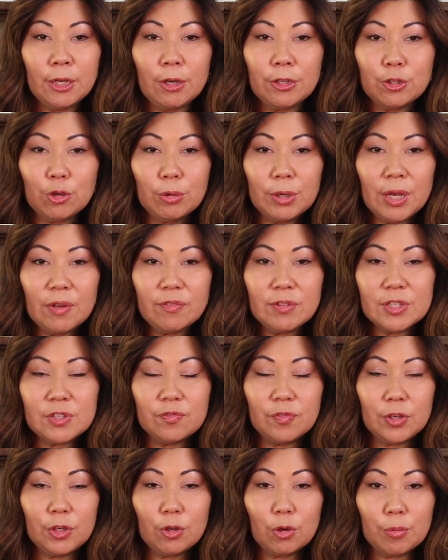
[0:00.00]
Now, I don't have this
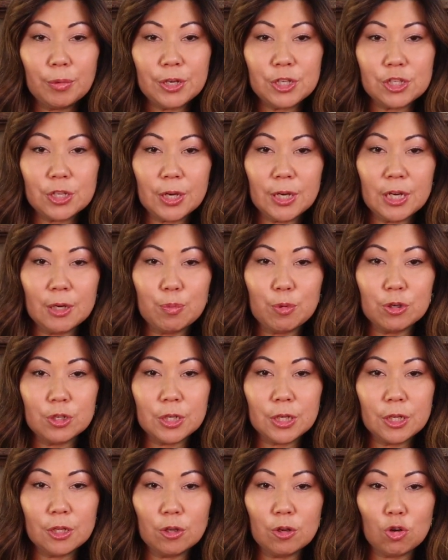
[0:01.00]
video arranged in any
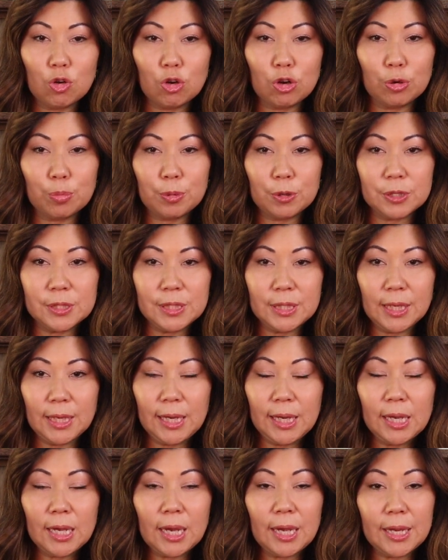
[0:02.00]
particular order per
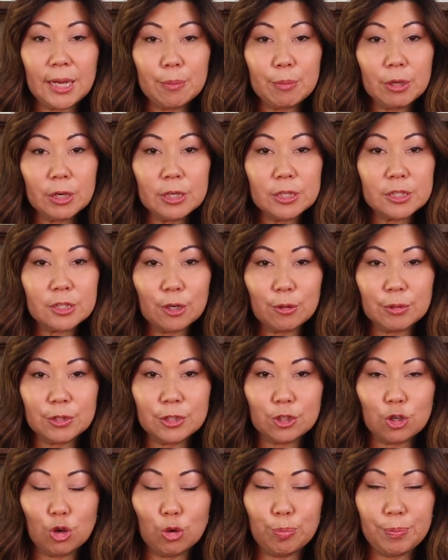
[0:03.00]
se. I am going to start with
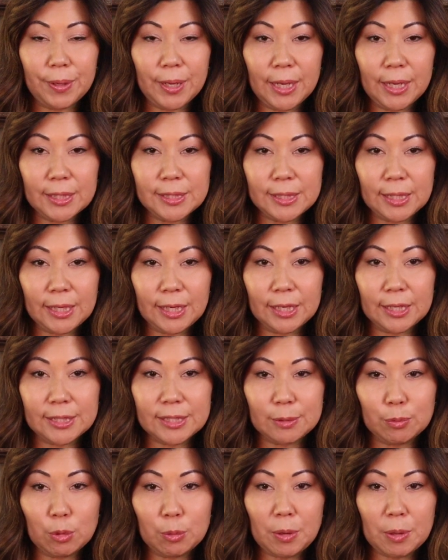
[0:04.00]
tote bags and
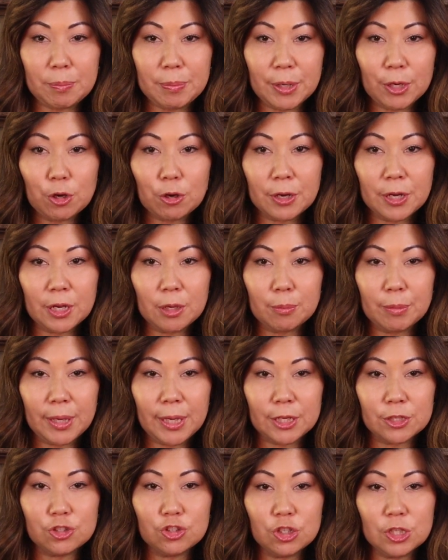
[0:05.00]
some of my bigger
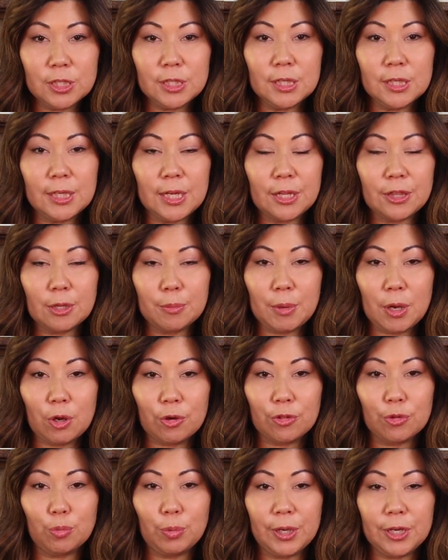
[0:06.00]
handbags just to get them out
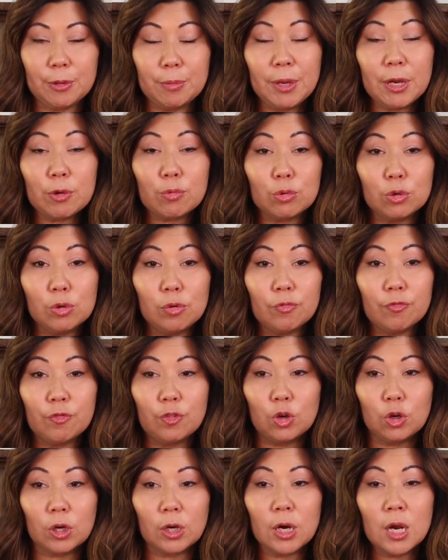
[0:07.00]
of the way to make room
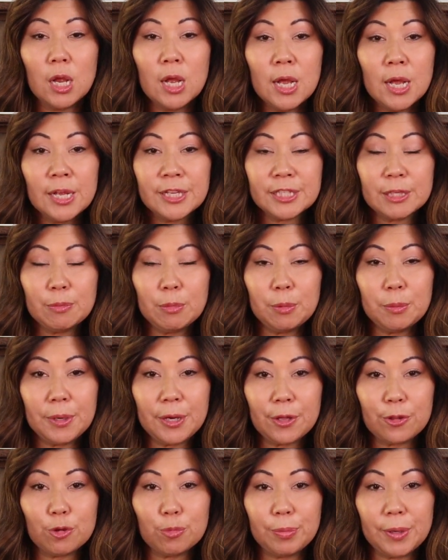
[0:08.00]
for some of
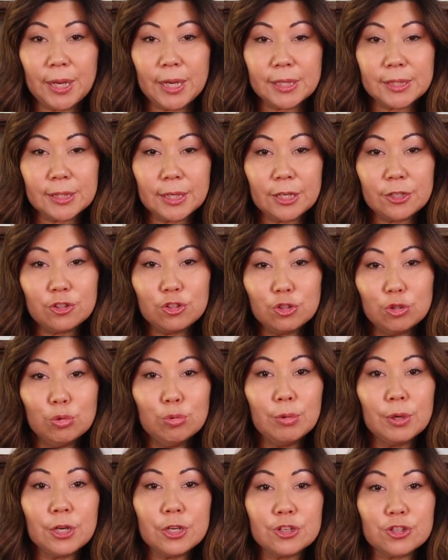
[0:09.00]
my other bags. And I do
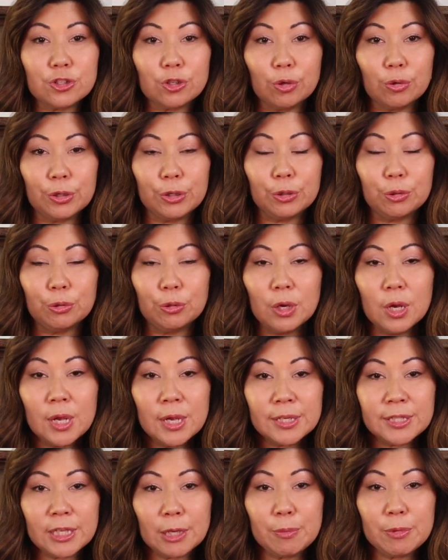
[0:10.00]
want to show you
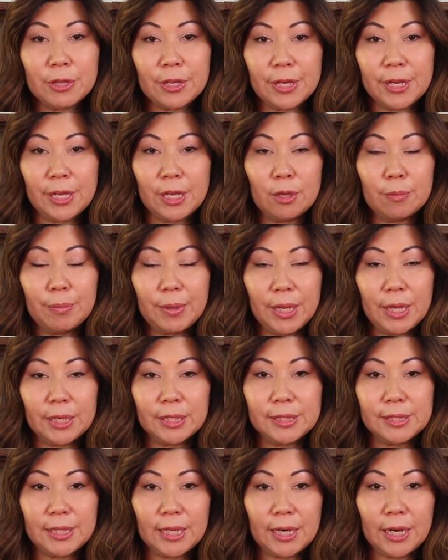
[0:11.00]
some of the
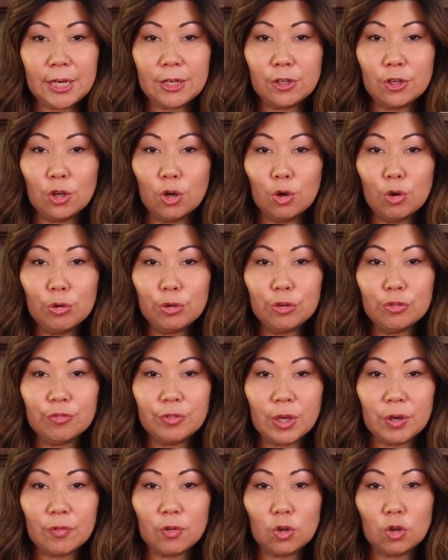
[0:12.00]
handbags that I know you've
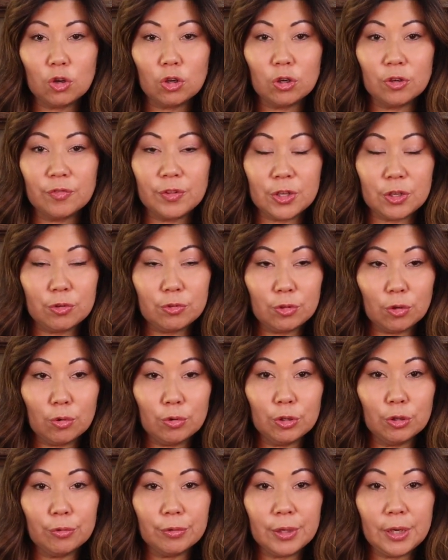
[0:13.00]
never heard of, that you
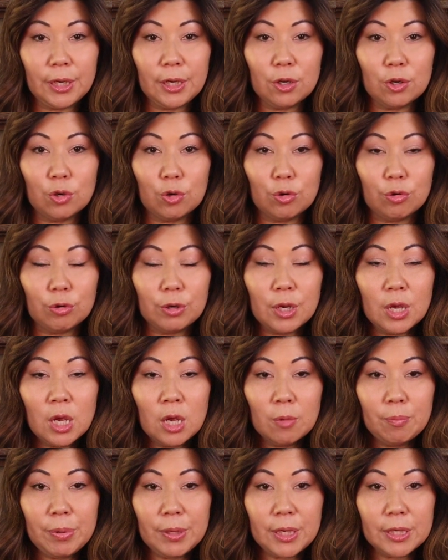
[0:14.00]
don't know that I own,
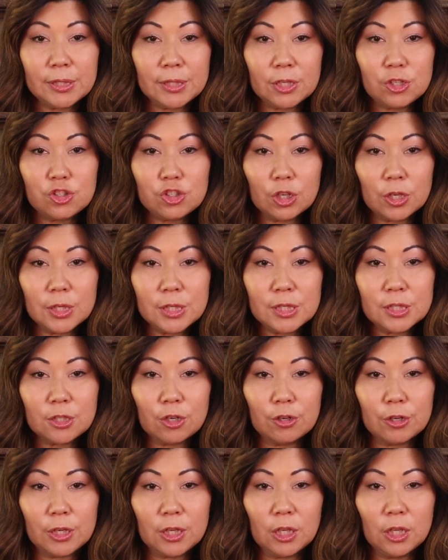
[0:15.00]
because I just
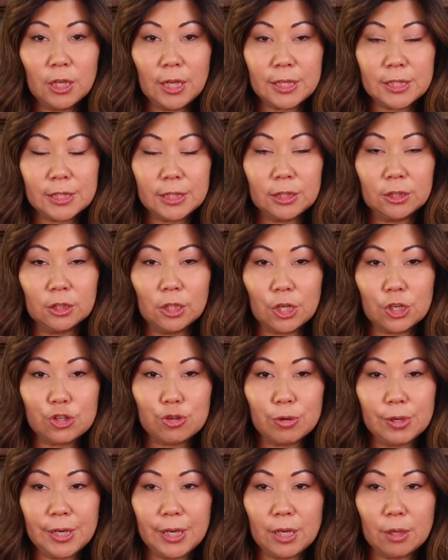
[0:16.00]
started collecting
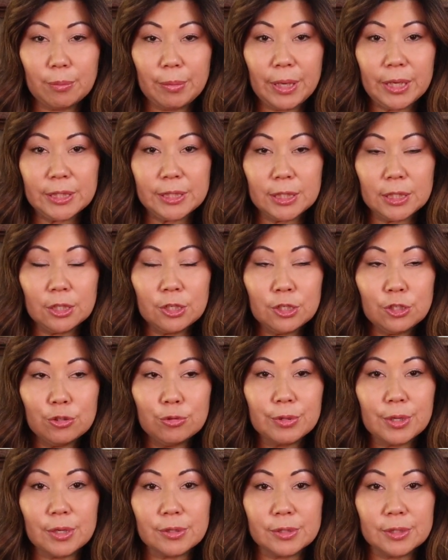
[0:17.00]
luxury handbags in
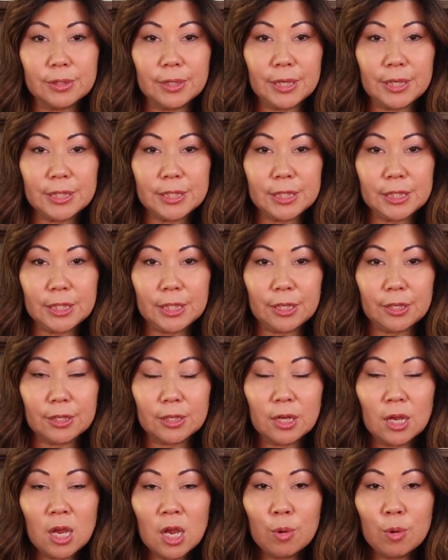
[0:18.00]
2019.
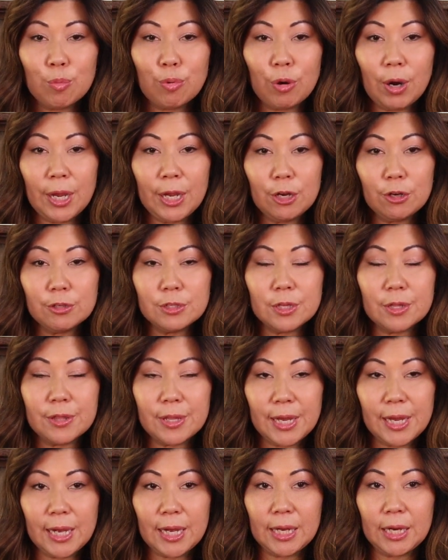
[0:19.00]
Prior to
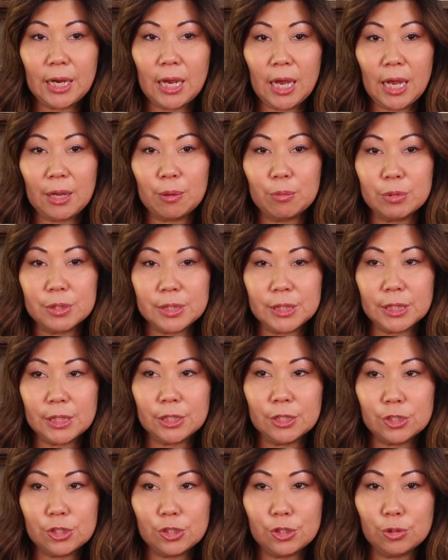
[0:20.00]
that, I was
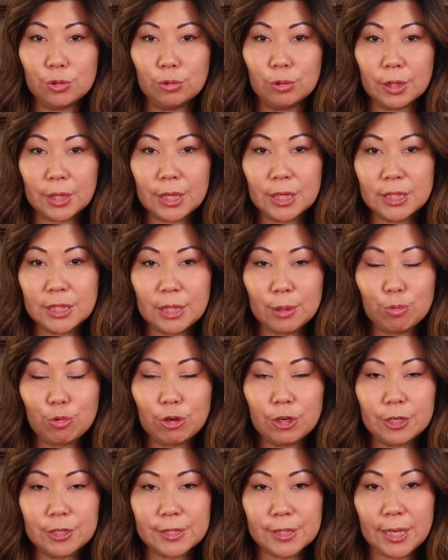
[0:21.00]
into
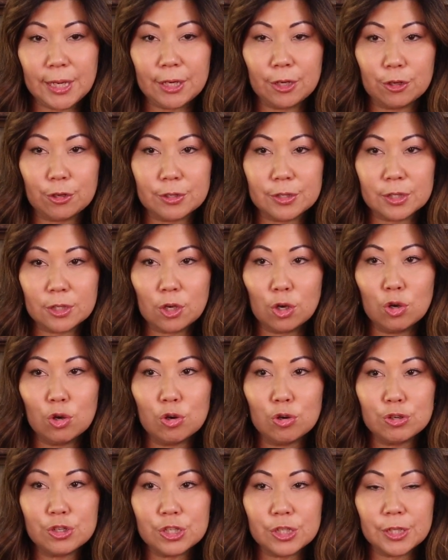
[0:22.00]
contemporary designers,
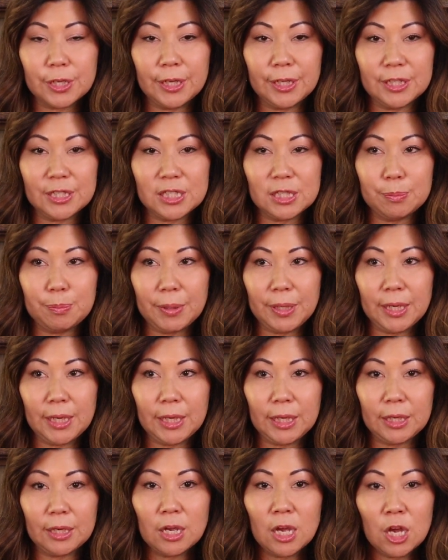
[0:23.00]
Coach, Kate
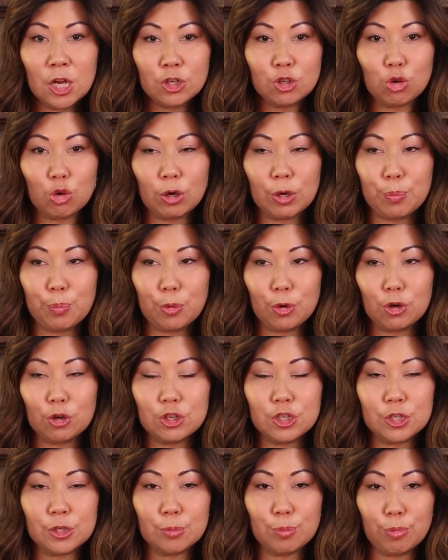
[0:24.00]
Spade, Tory
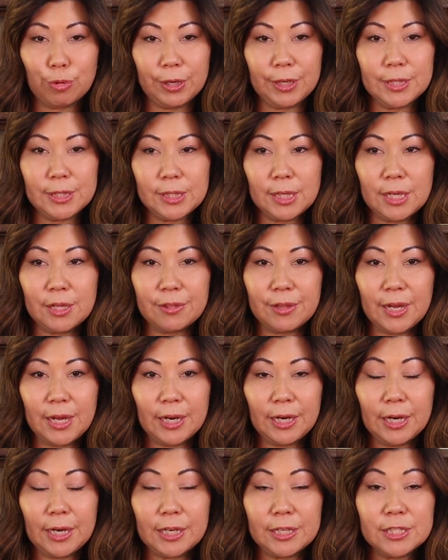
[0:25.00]
Burch, brands like
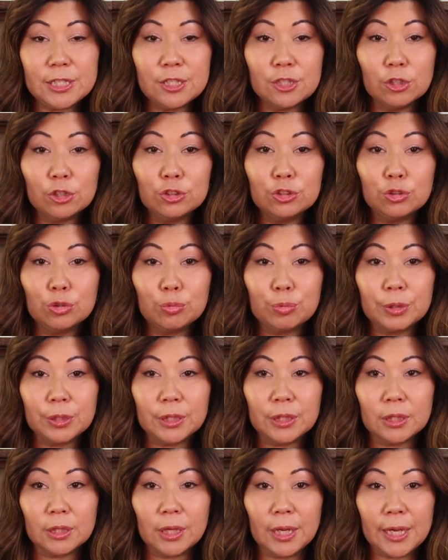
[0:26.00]
that, and I still do
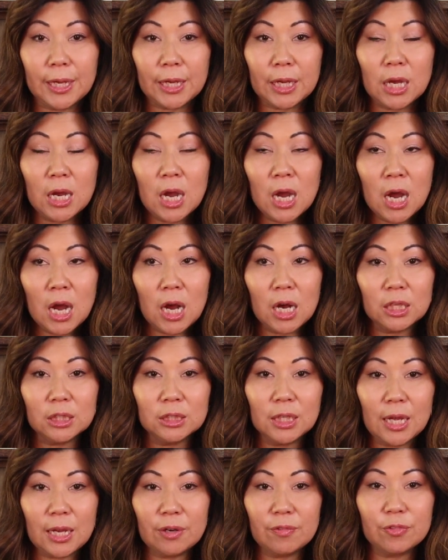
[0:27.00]
really like a
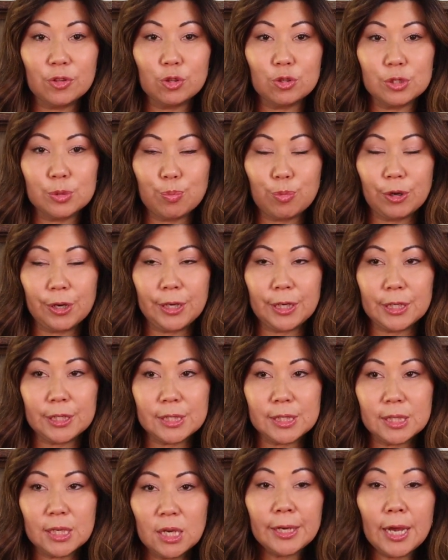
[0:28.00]
lot of those
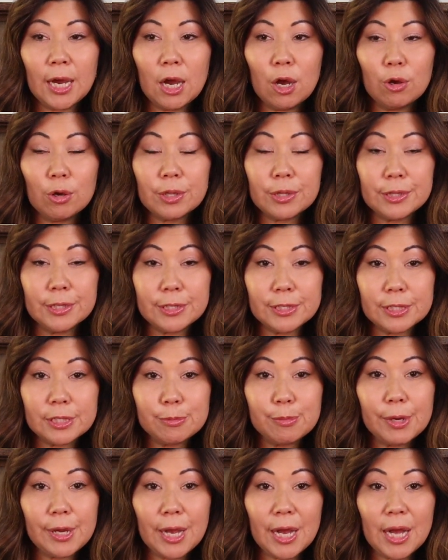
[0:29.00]
brands. Now, this
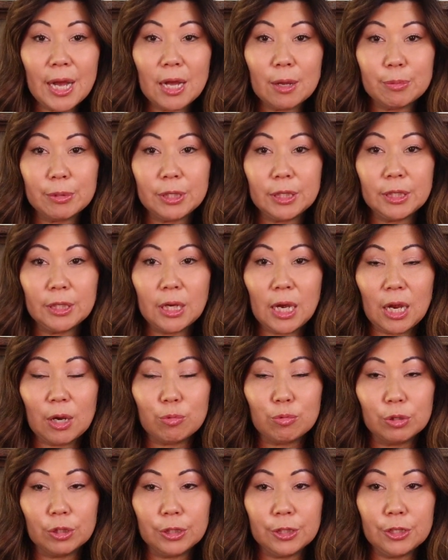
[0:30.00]
is my hobby. I
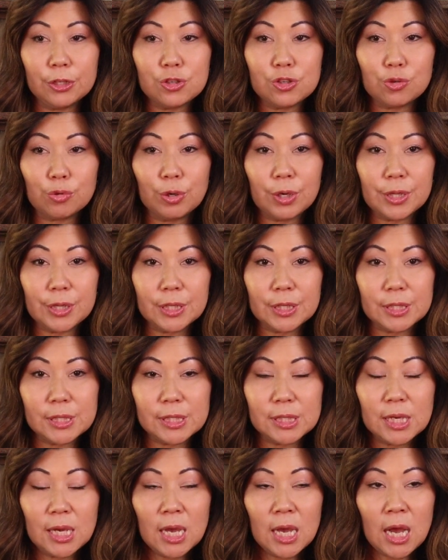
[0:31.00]
really enjoy
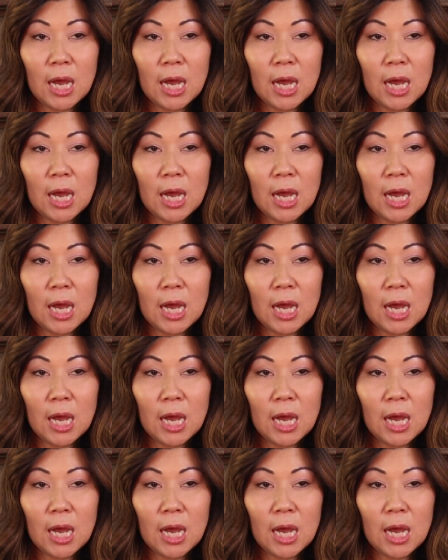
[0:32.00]
this.